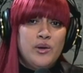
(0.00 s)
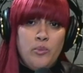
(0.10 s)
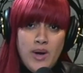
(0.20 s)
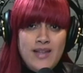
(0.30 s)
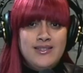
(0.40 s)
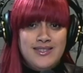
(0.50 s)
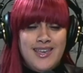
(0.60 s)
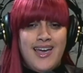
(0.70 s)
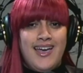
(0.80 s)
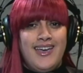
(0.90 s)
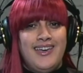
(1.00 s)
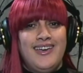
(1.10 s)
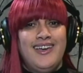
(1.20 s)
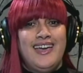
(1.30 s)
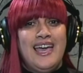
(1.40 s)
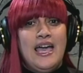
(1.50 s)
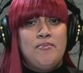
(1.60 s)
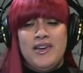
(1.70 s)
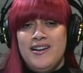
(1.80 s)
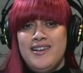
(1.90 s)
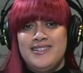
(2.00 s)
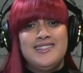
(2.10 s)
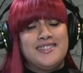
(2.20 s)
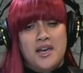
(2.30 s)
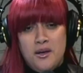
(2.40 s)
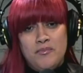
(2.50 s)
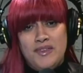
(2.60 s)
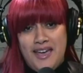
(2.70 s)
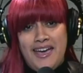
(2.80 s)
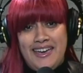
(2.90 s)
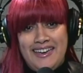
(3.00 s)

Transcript: Wednesday, because it's hump day.